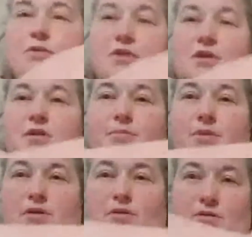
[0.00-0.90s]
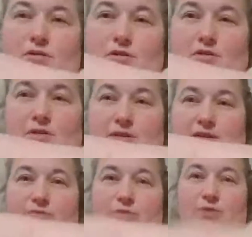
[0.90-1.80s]
all the time.
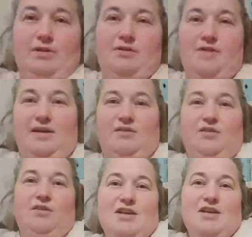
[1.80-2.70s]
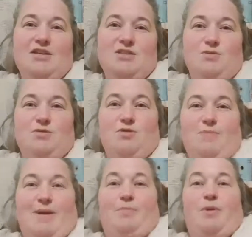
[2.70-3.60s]
Evil little things. So we were talking
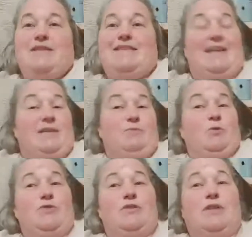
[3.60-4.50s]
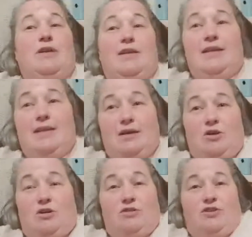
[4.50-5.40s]
about bitey animals, and then that got
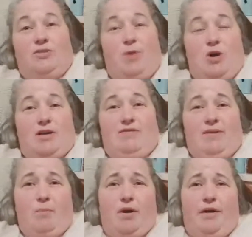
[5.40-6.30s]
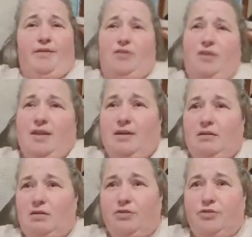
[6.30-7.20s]
onto sparkly vampires, and then that got
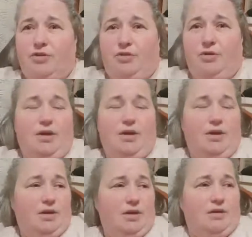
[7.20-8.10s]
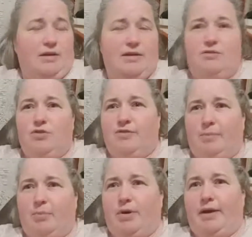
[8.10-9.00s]
onto Interview the
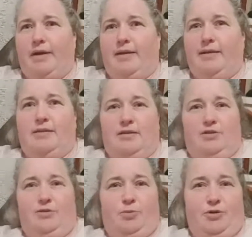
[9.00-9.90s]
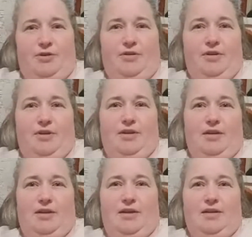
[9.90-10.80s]
Vampire and the Lost Boys.
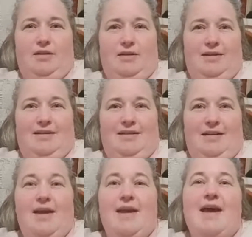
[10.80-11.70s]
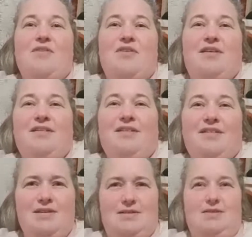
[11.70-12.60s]
Hey Heather, so
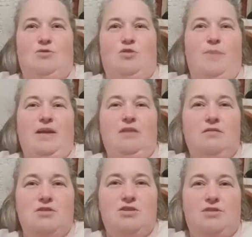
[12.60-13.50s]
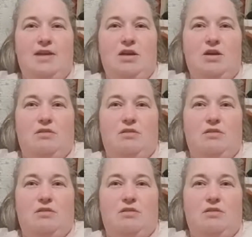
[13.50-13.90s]
you come in? You stuck in, girl.